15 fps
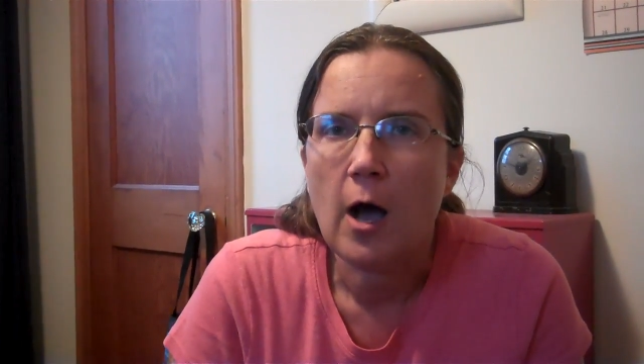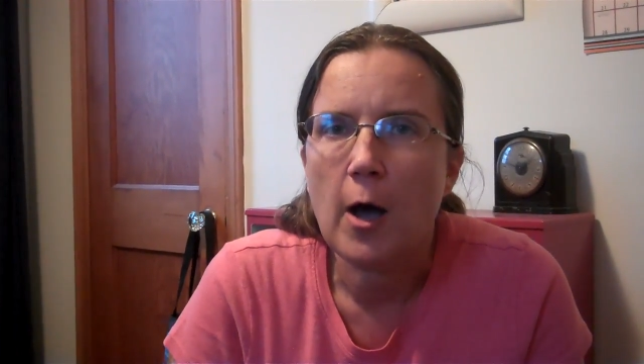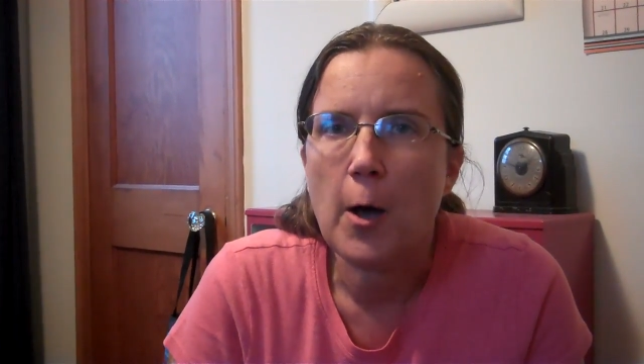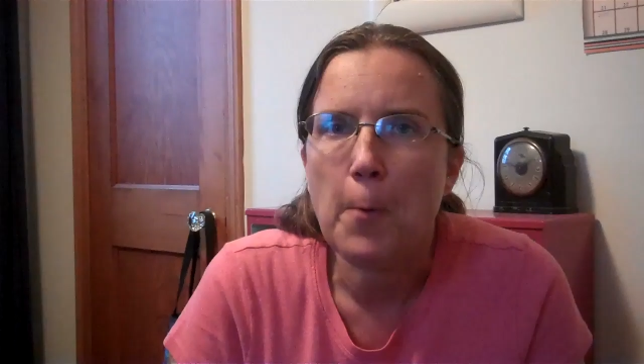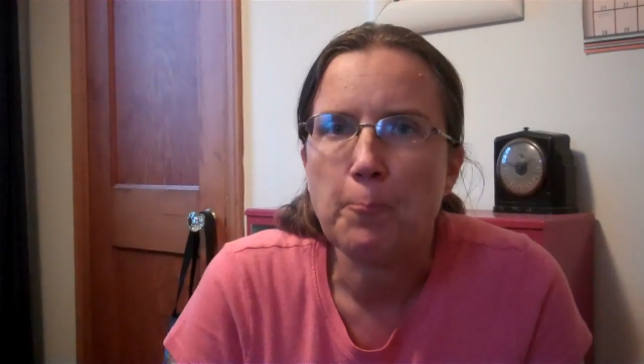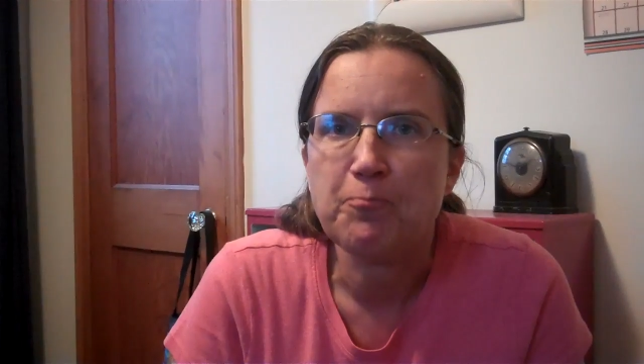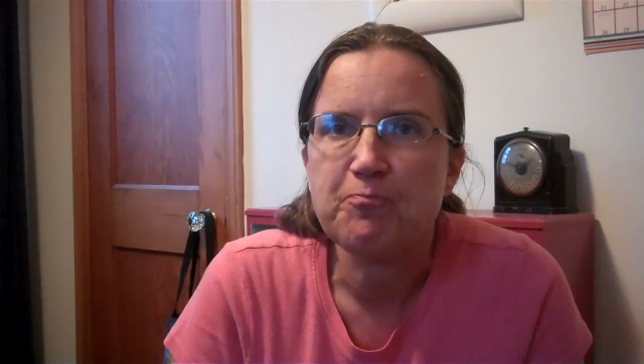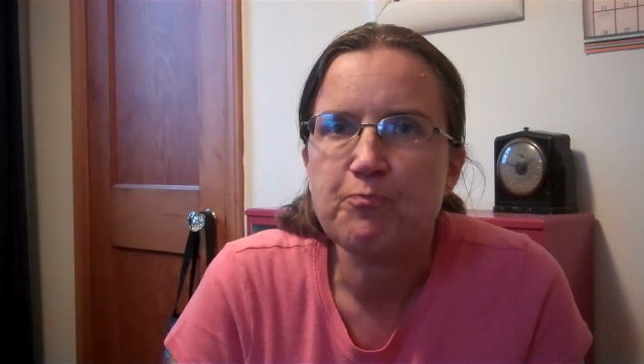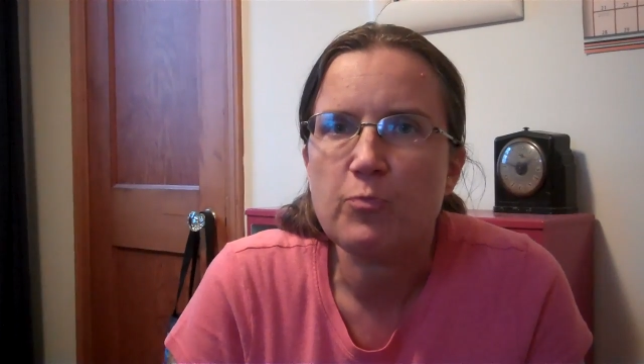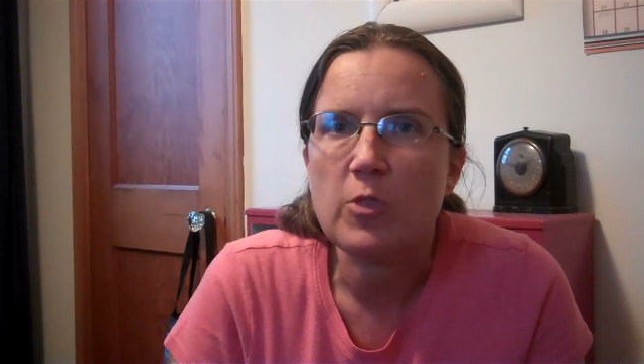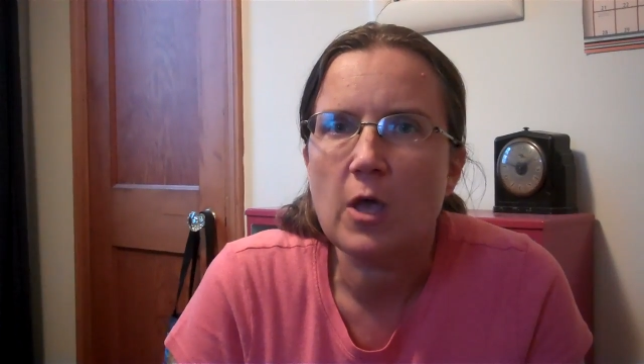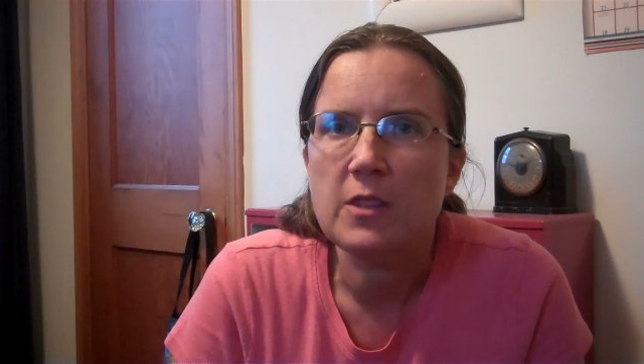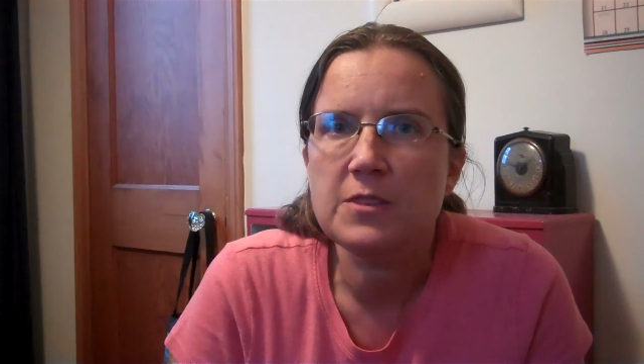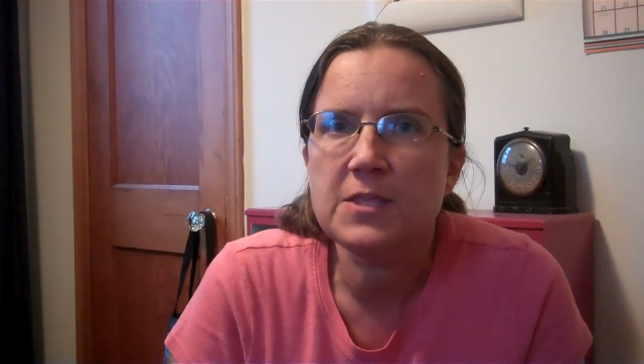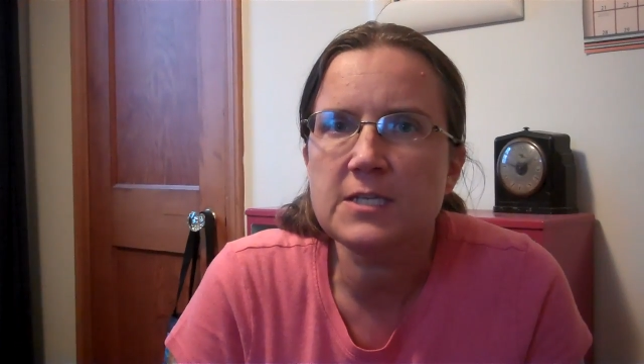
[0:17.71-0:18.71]
Um,
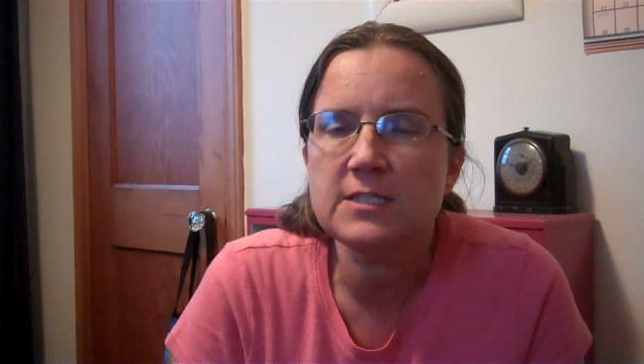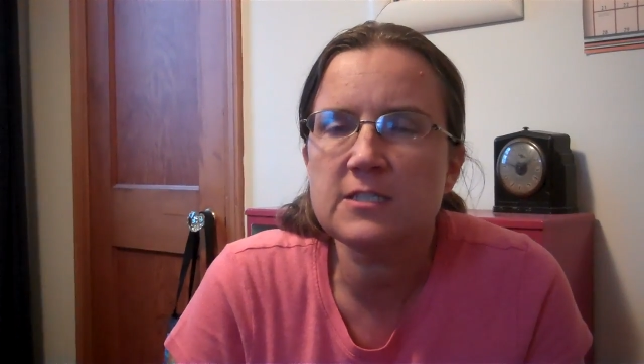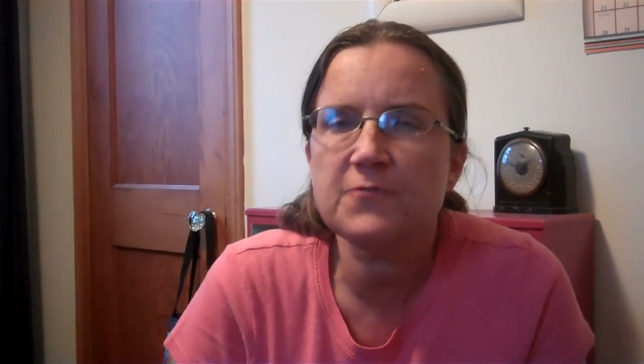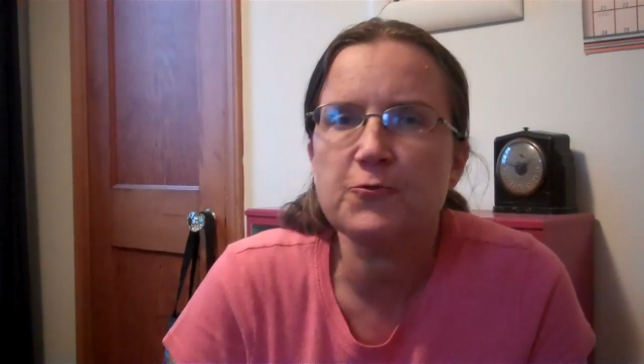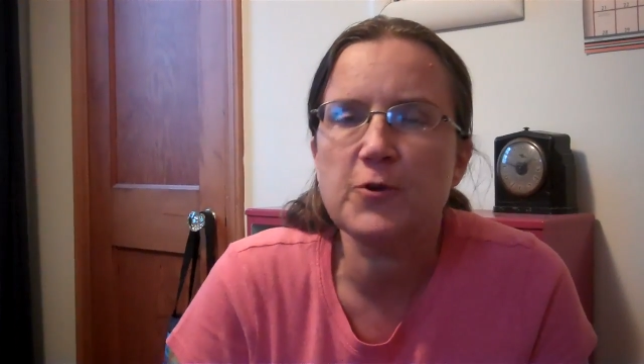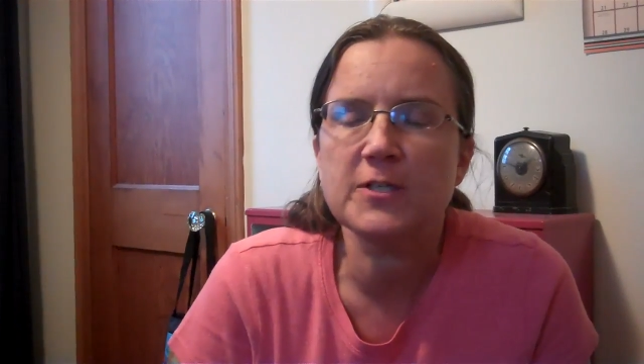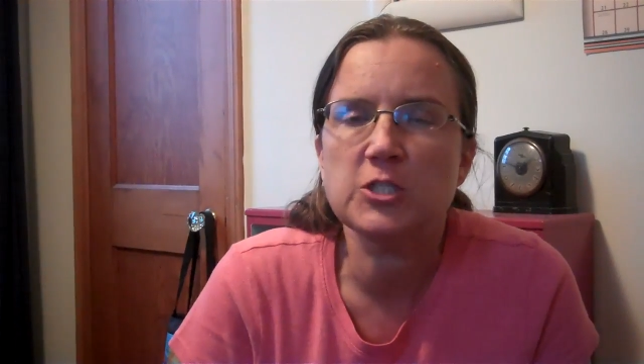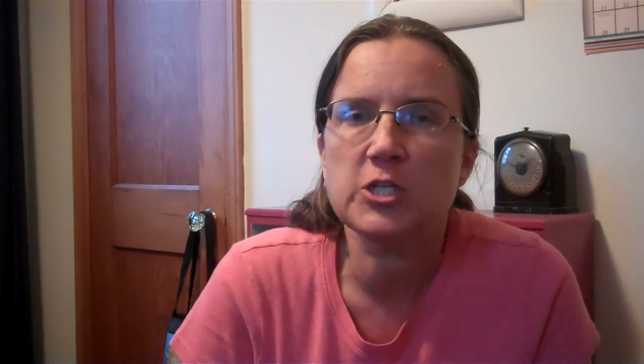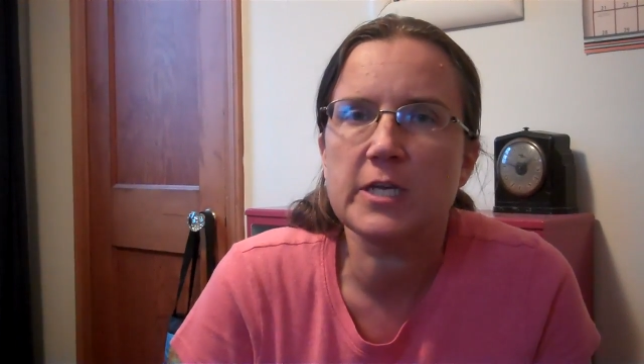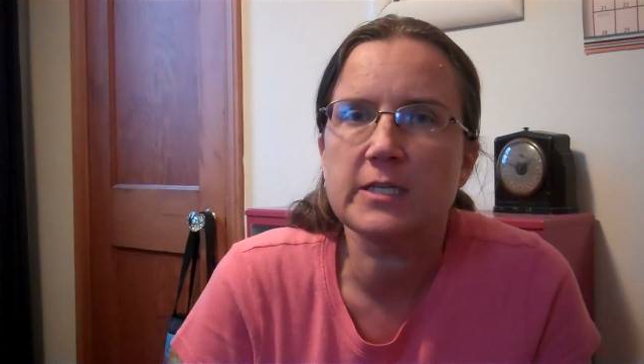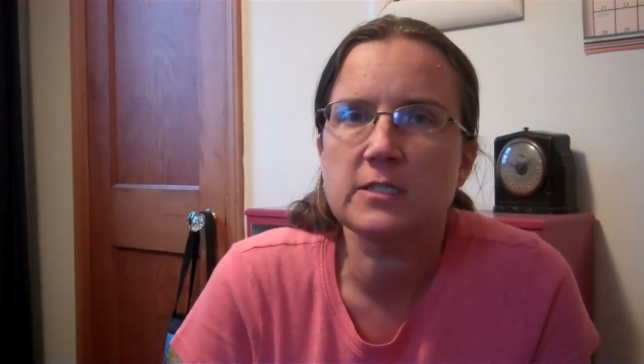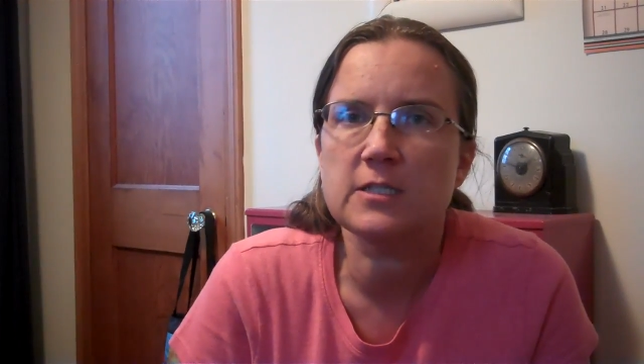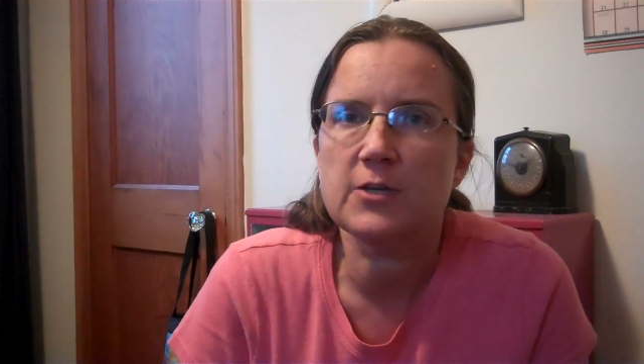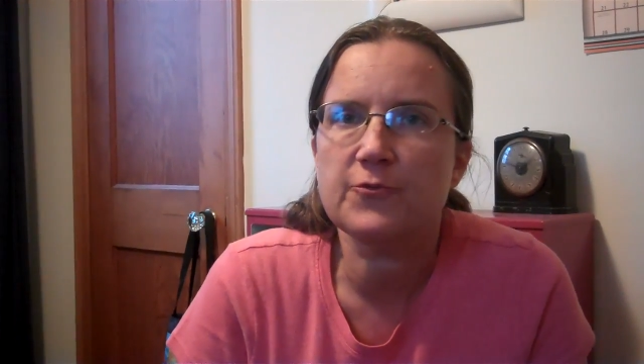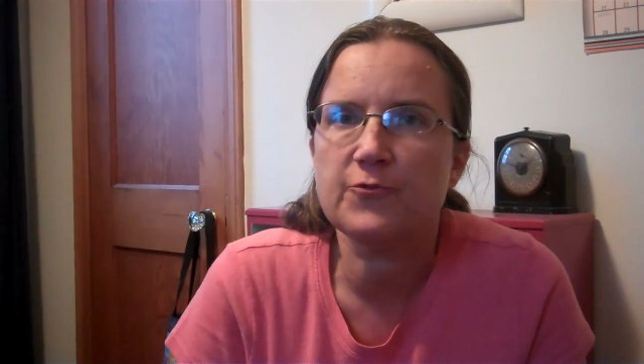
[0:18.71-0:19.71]
this
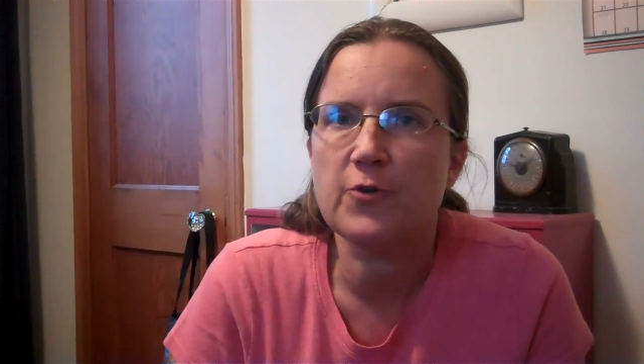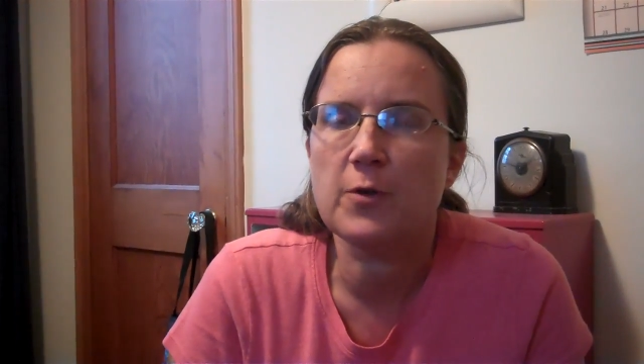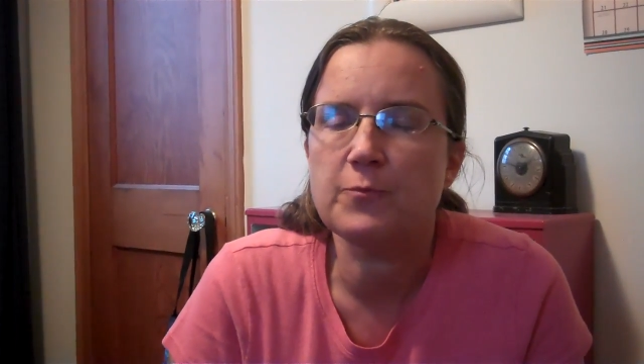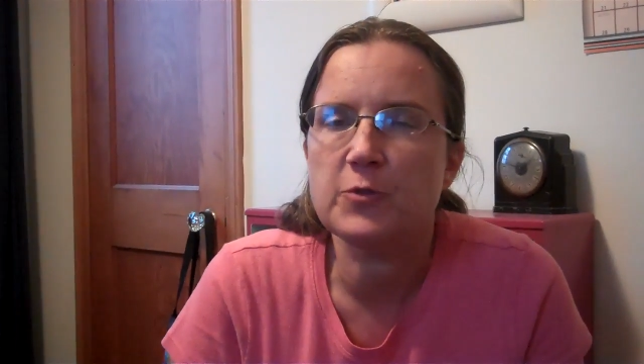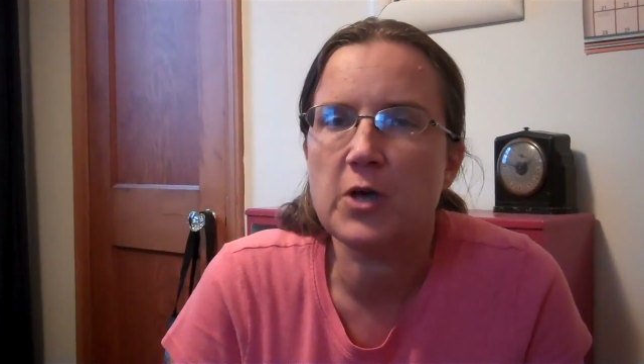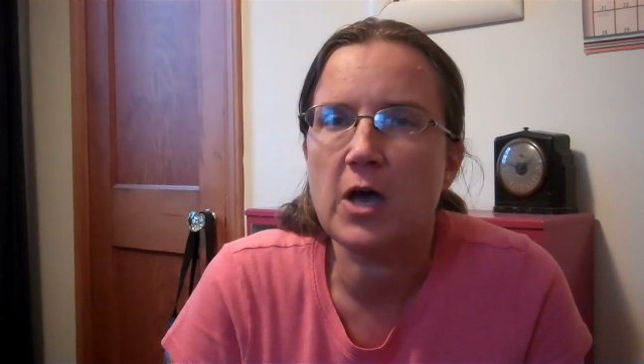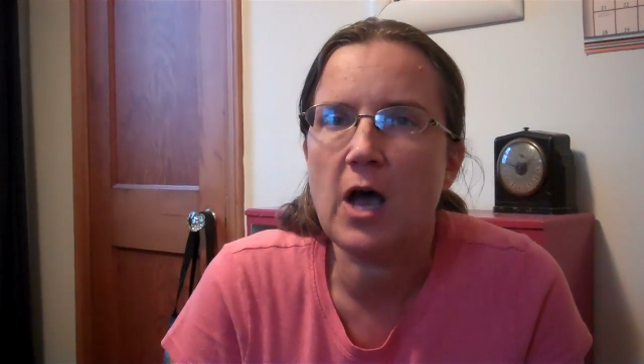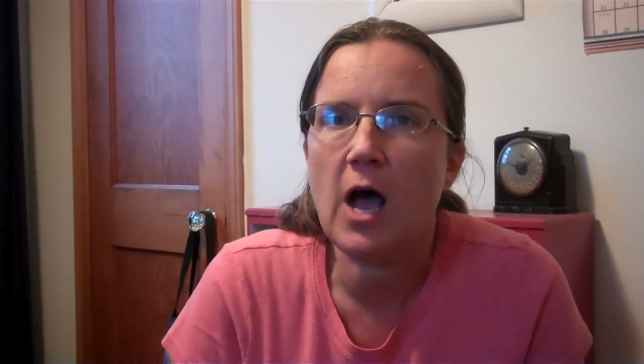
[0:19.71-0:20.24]
differentiates it from the